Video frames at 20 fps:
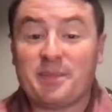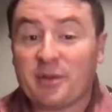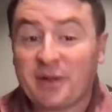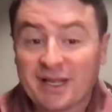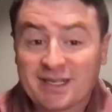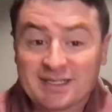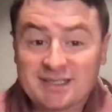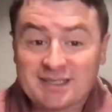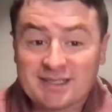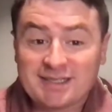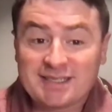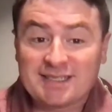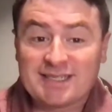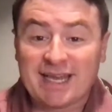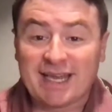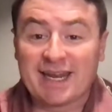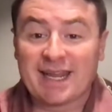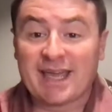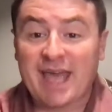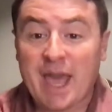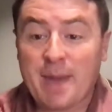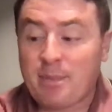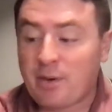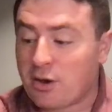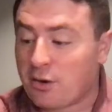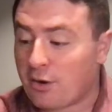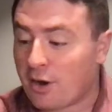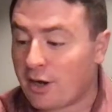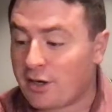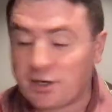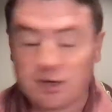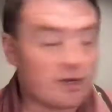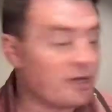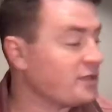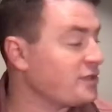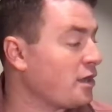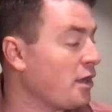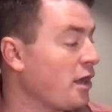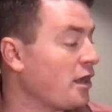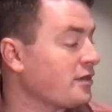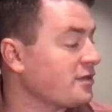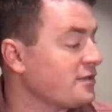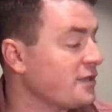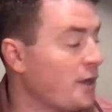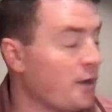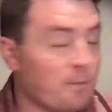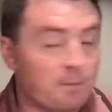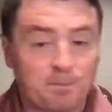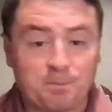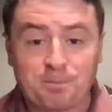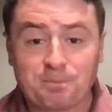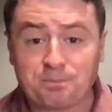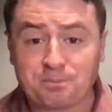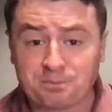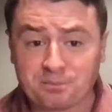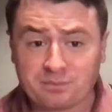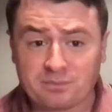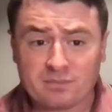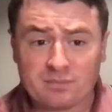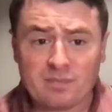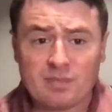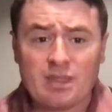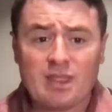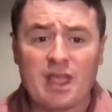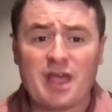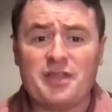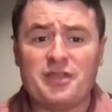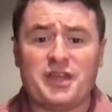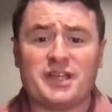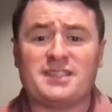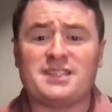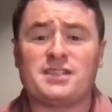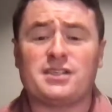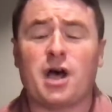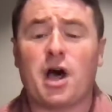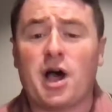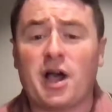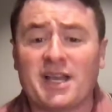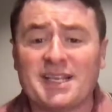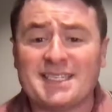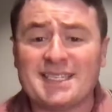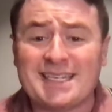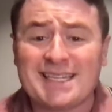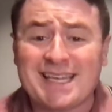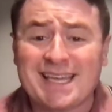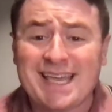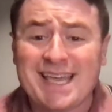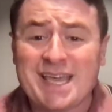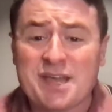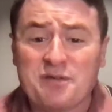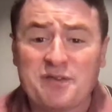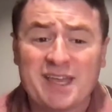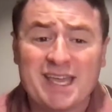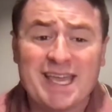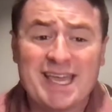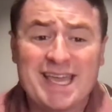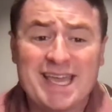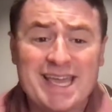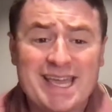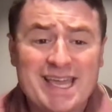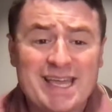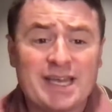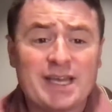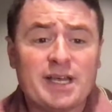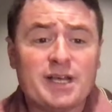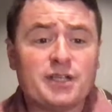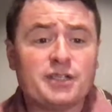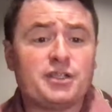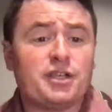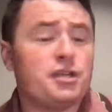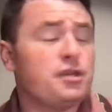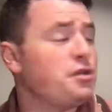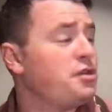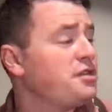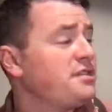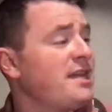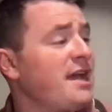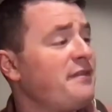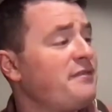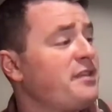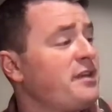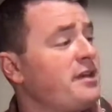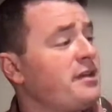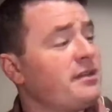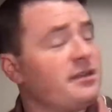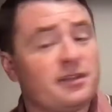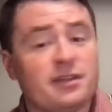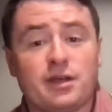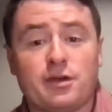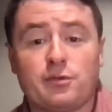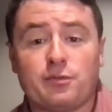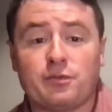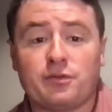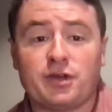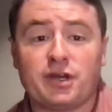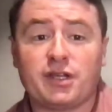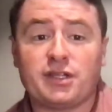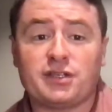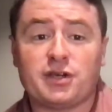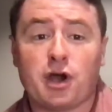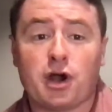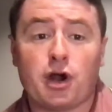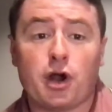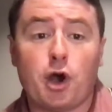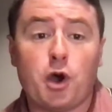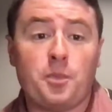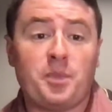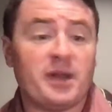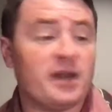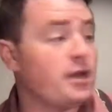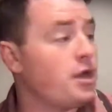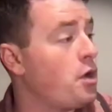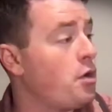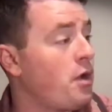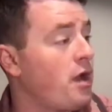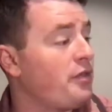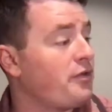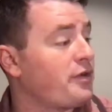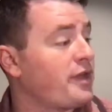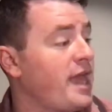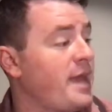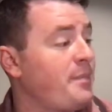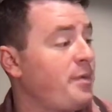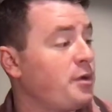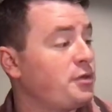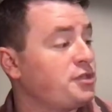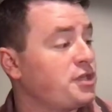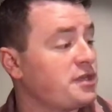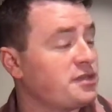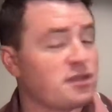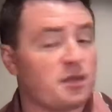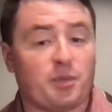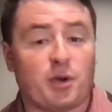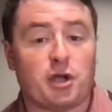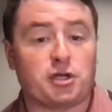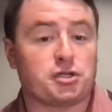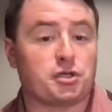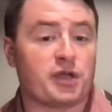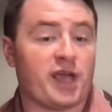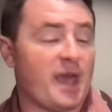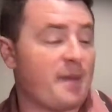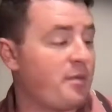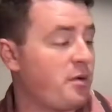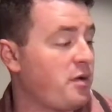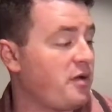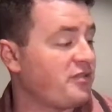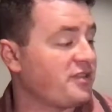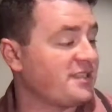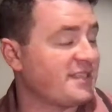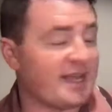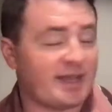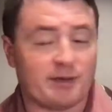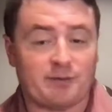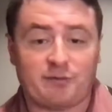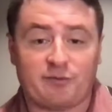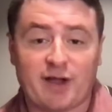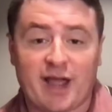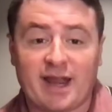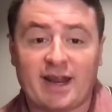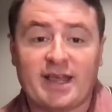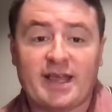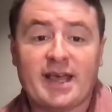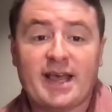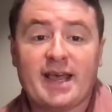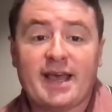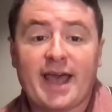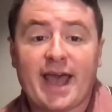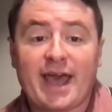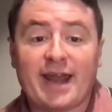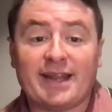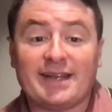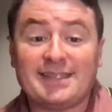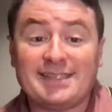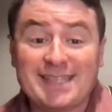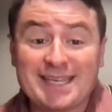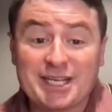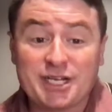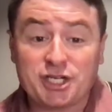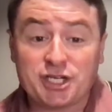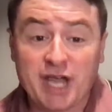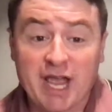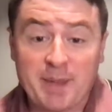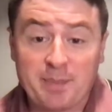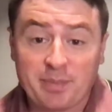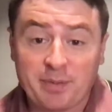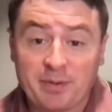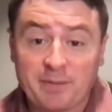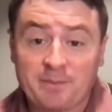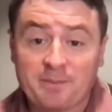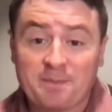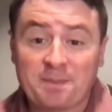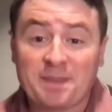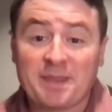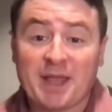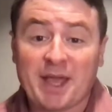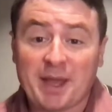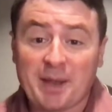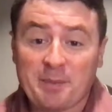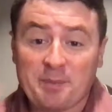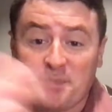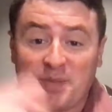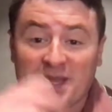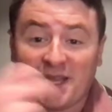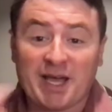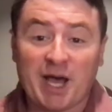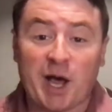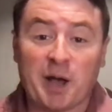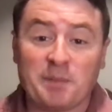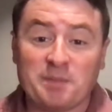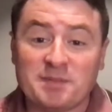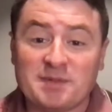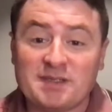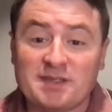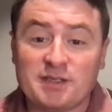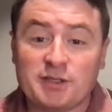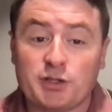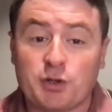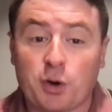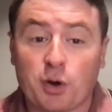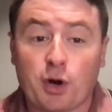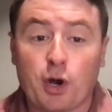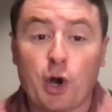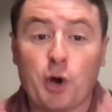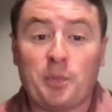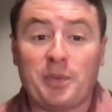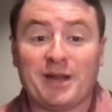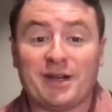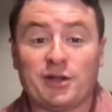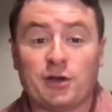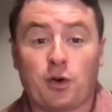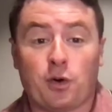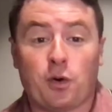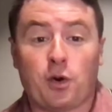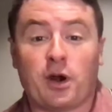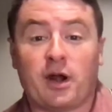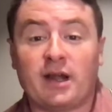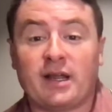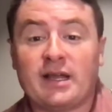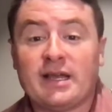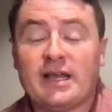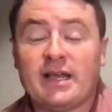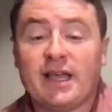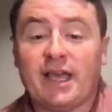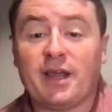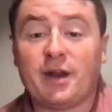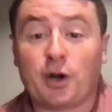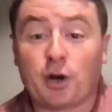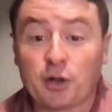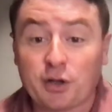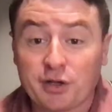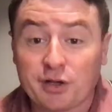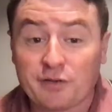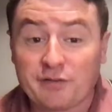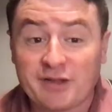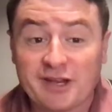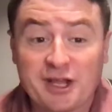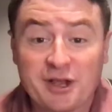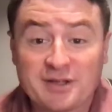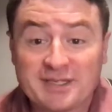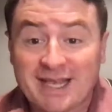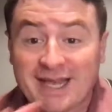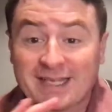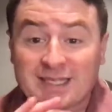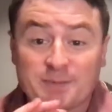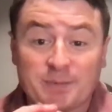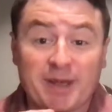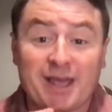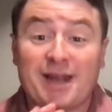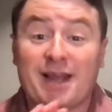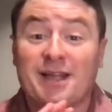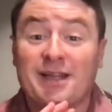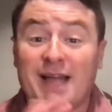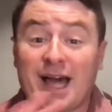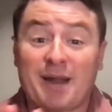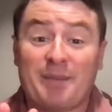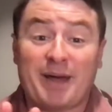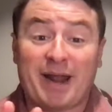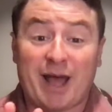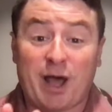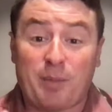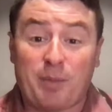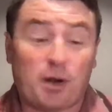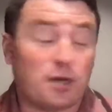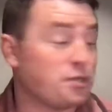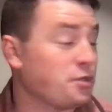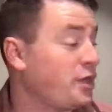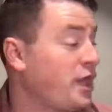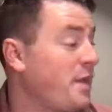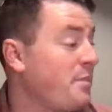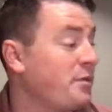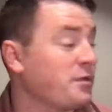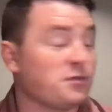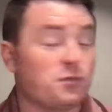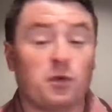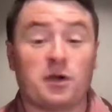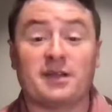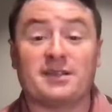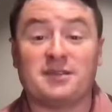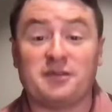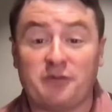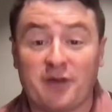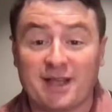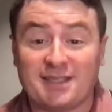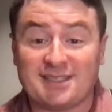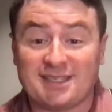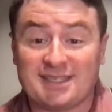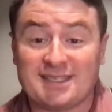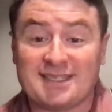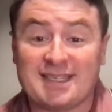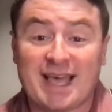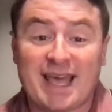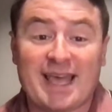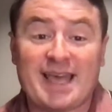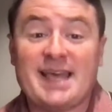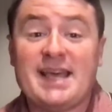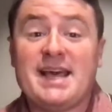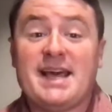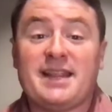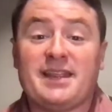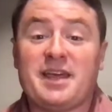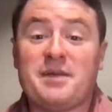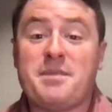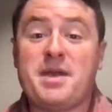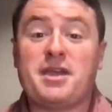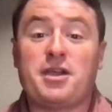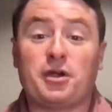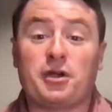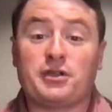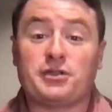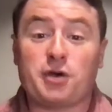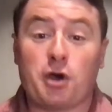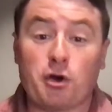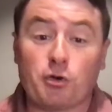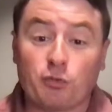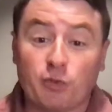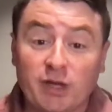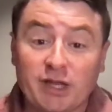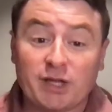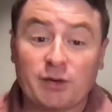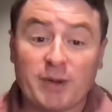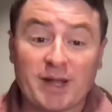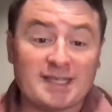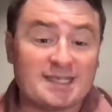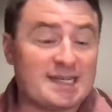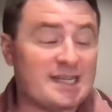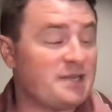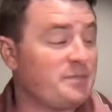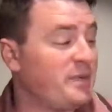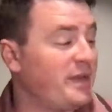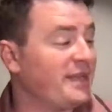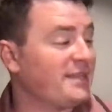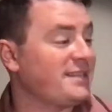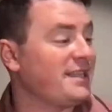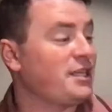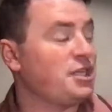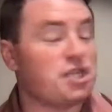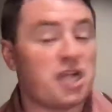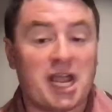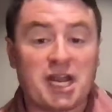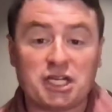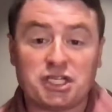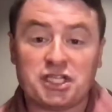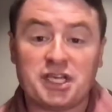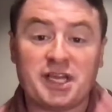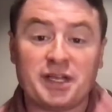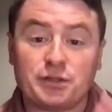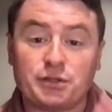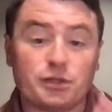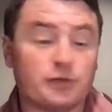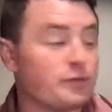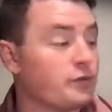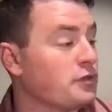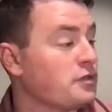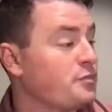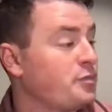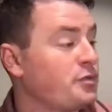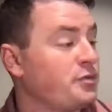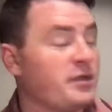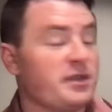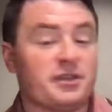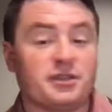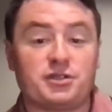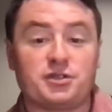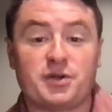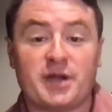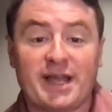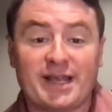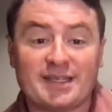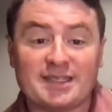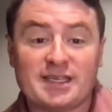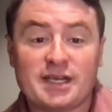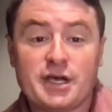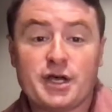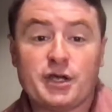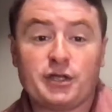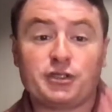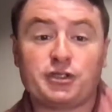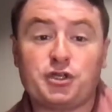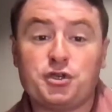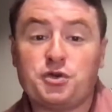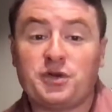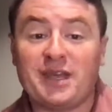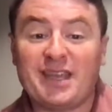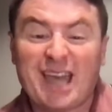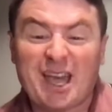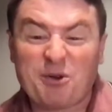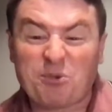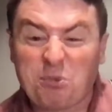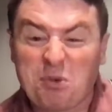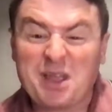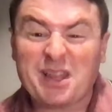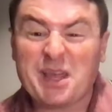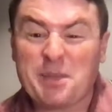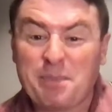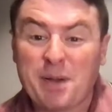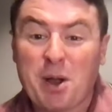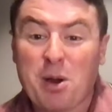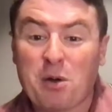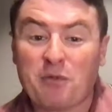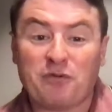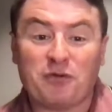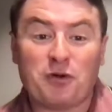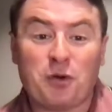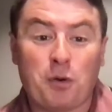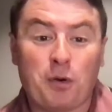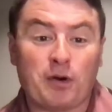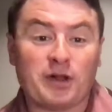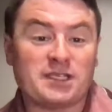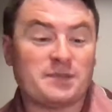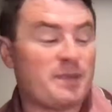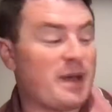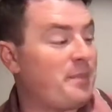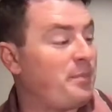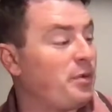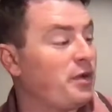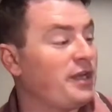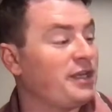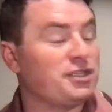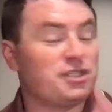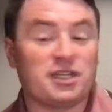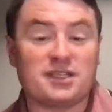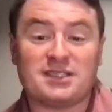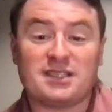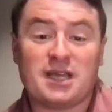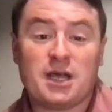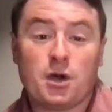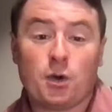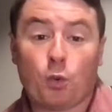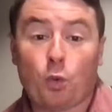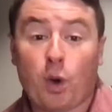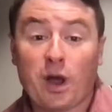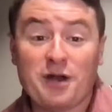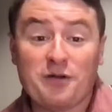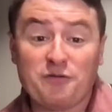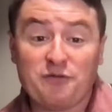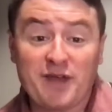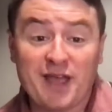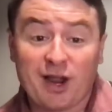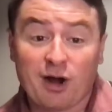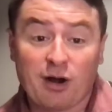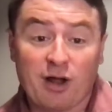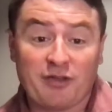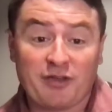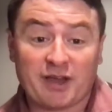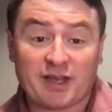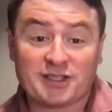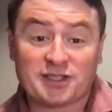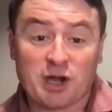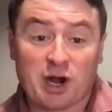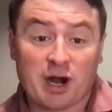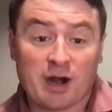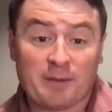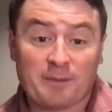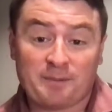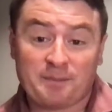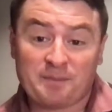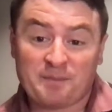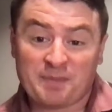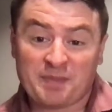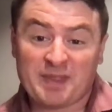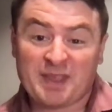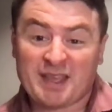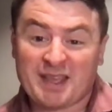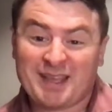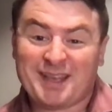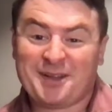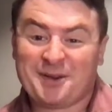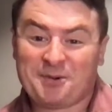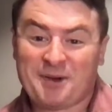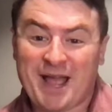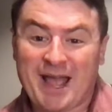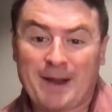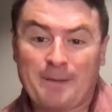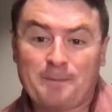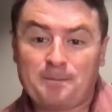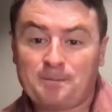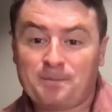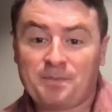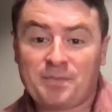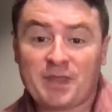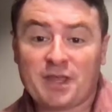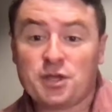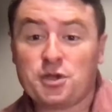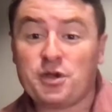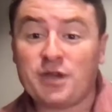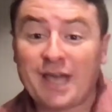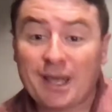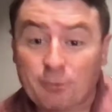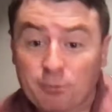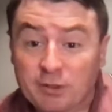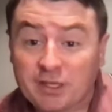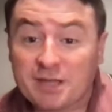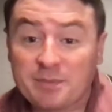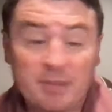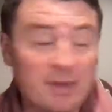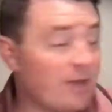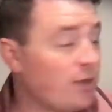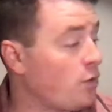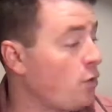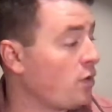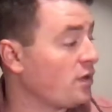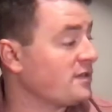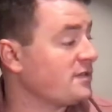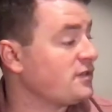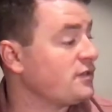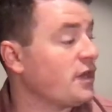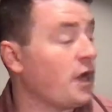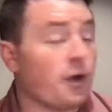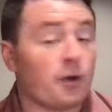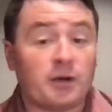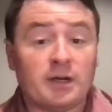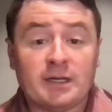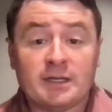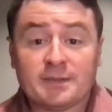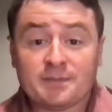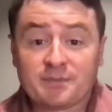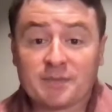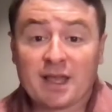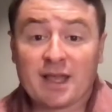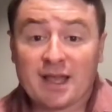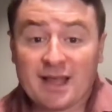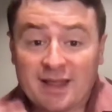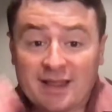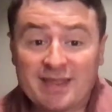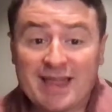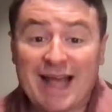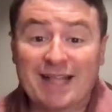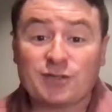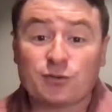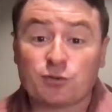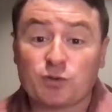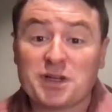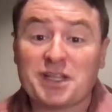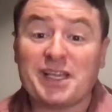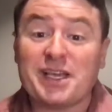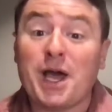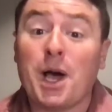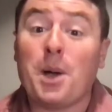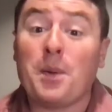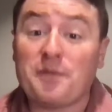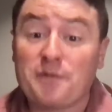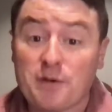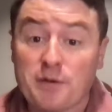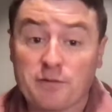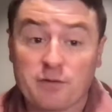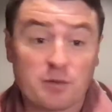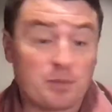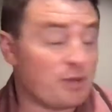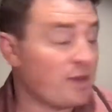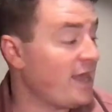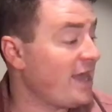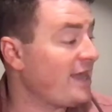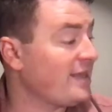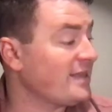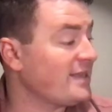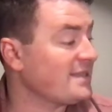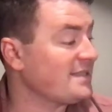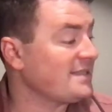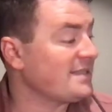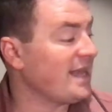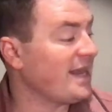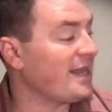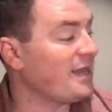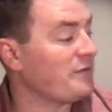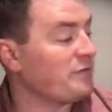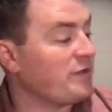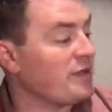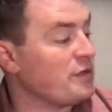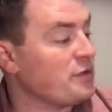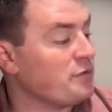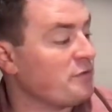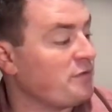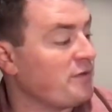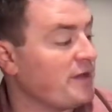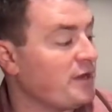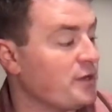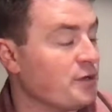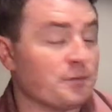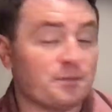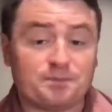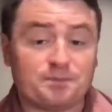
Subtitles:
as sticking a capo on your guitar. So this song is in the key of E. So you just have the guitar open, no other capo, just the partial capo on the second fret. And a D shape becomes your open chord. In earlier videos, I explained a lot about how partial capos work. Suffice it to say, they make your guitar really resonant because they change the intervals between the strings, so you can get really powerful chords by putting just one finger on the guitar, right? You can get really big chords. So that's really helpful for playing this setting of Ilu Finu.